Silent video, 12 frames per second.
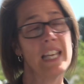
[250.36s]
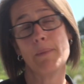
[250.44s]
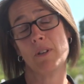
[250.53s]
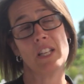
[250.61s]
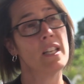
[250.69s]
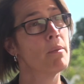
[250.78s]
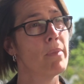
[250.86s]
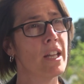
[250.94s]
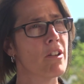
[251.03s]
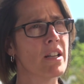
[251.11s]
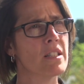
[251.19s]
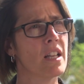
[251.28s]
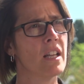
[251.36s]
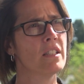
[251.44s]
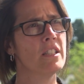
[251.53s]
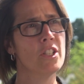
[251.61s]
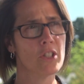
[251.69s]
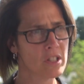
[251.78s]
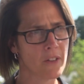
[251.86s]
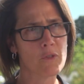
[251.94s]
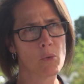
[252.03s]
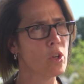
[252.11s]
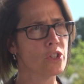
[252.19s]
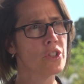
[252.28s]
Anybody can be a Greta. You just have
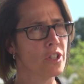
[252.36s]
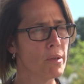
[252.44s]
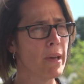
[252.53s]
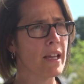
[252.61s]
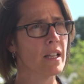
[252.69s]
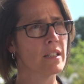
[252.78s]
to want to do it.